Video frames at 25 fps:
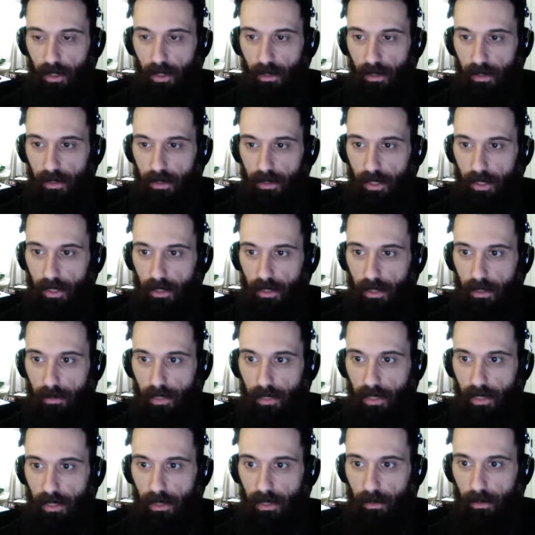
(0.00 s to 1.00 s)
they're talking
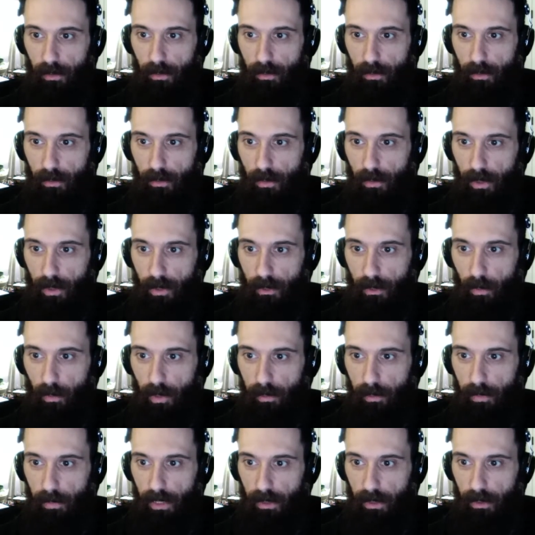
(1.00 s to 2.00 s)
about how we're
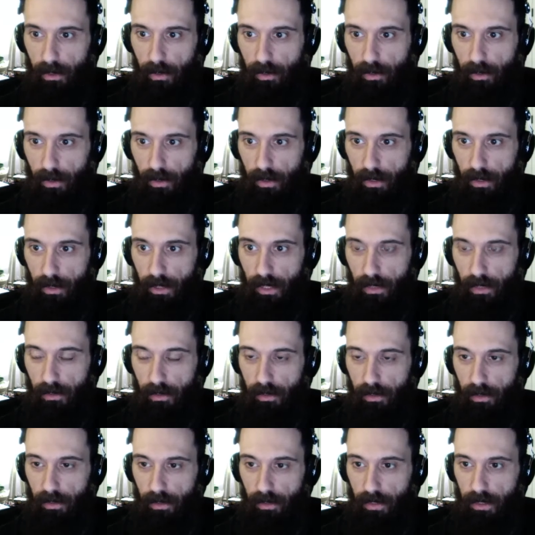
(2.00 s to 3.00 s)
1 minute closer to
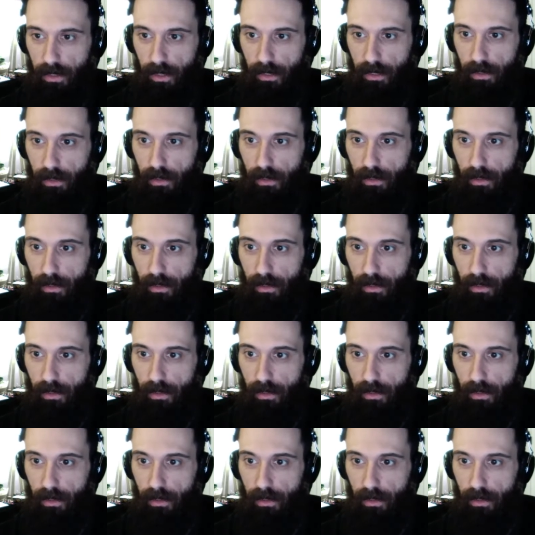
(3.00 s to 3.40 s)
deaths every second.